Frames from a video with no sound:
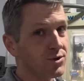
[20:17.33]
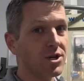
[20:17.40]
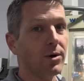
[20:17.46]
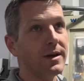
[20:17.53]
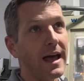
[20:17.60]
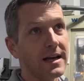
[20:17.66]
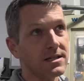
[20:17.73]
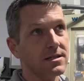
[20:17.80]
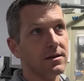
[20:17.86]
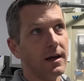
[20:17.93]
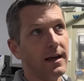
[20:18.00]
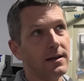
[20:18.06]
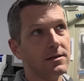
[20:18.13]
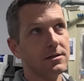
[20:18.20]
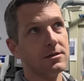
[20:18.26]
So yes,
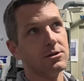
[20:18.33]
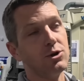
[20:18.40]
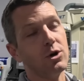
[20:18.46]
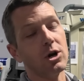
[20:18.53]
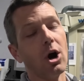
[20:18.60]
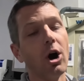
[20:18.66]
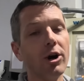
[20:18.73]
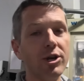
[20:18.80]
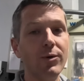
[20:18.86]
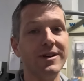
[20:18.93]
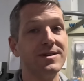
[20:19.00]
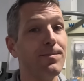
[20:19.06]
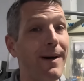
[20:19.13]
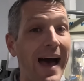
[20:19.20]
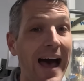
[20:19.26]
it's you could argue
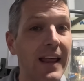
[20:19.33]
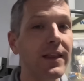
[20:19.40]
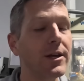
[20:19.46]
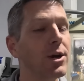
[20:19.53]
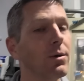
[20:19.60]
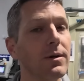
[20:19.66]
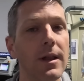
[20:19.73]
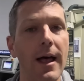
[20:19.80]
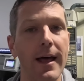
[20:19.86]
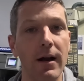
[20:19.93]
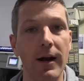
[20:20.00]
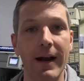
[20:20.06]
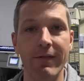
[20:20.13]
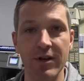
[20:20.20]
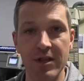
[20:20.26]
it's bad that you're relying
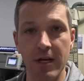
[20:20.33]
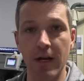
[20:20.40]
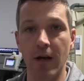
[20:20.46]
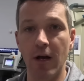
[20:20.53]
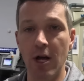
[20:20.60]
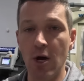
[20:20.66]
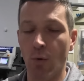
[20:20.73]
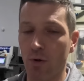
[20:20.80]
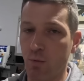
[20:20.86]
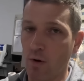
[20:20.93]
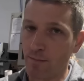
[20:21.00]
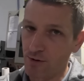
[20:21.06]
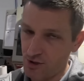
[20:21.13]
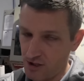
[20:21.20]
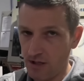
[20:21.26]
on everything with
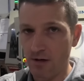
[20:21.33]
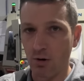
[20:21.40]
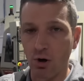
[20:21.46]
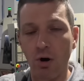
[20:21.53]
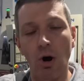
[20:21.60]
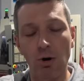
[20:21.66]
one machine or,